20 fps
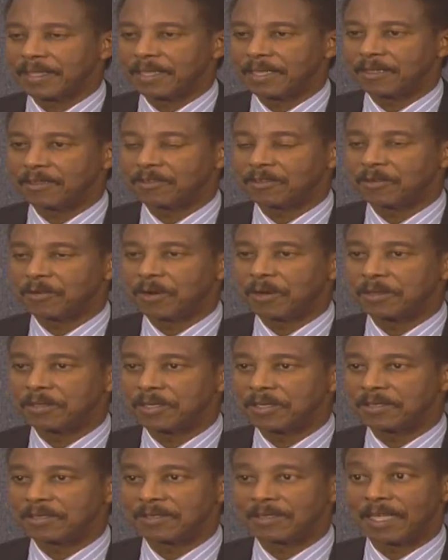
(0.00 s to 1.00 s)
their
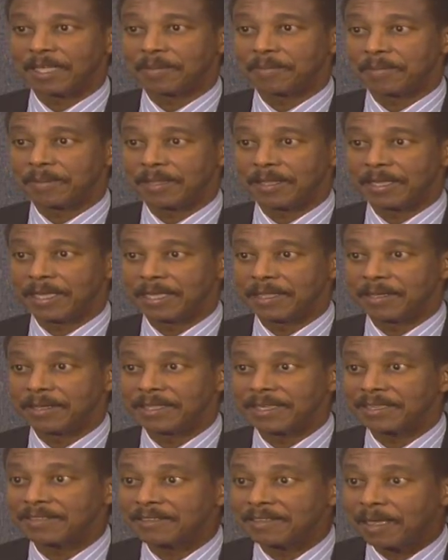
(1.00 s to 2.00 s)
surroundings, that they're
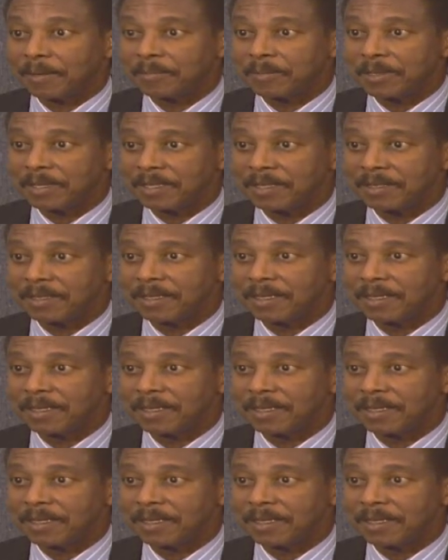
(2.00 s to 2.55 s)
not accepted.